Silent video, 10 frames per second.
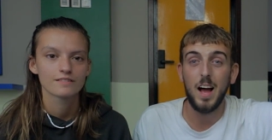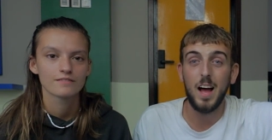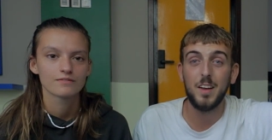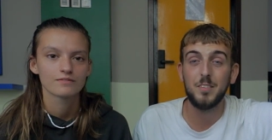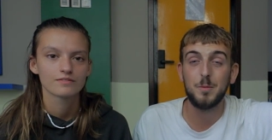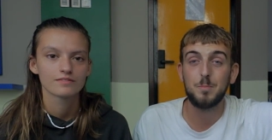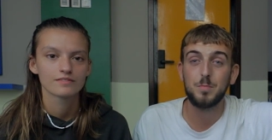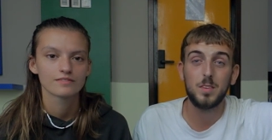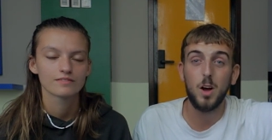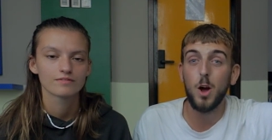Speaker 1: and
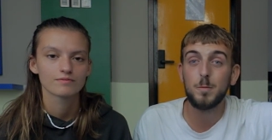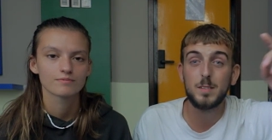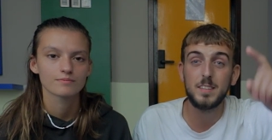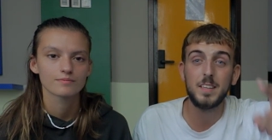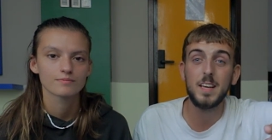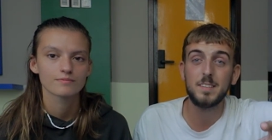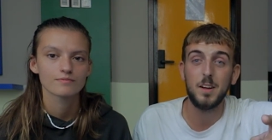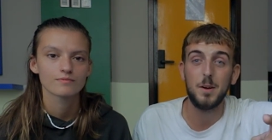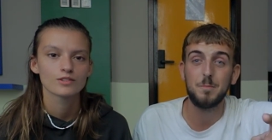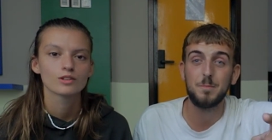hope to see you next
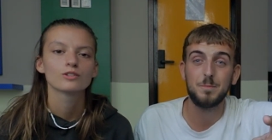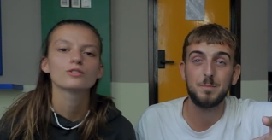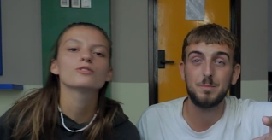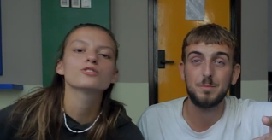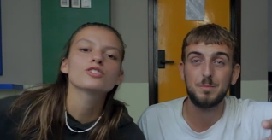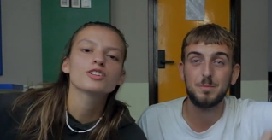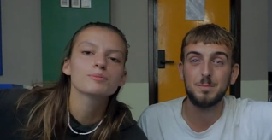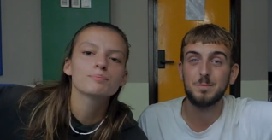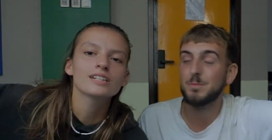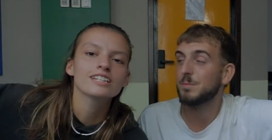time.
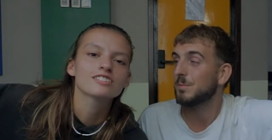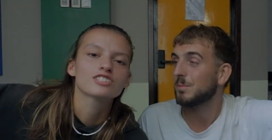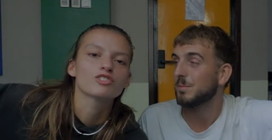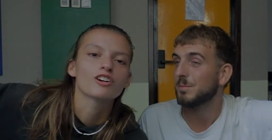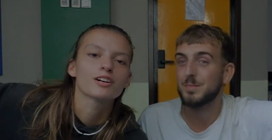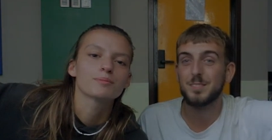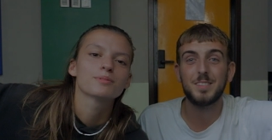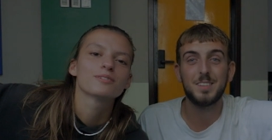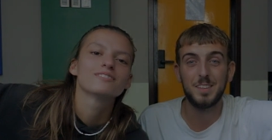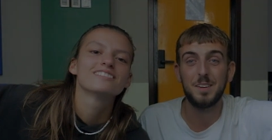
Speaker 2: Also, please
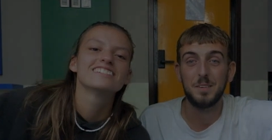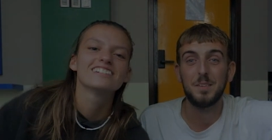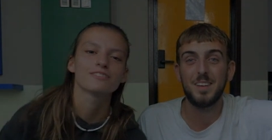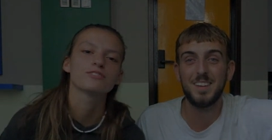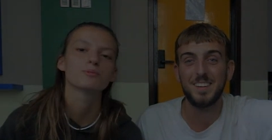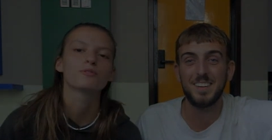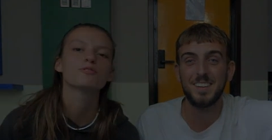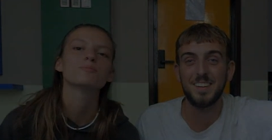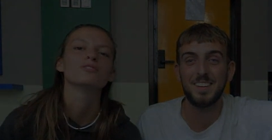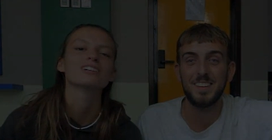subscribe if you want
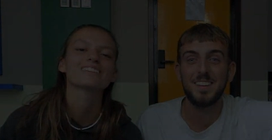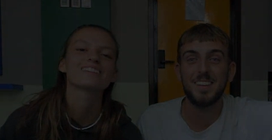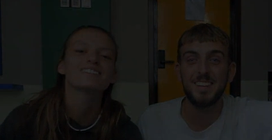for more like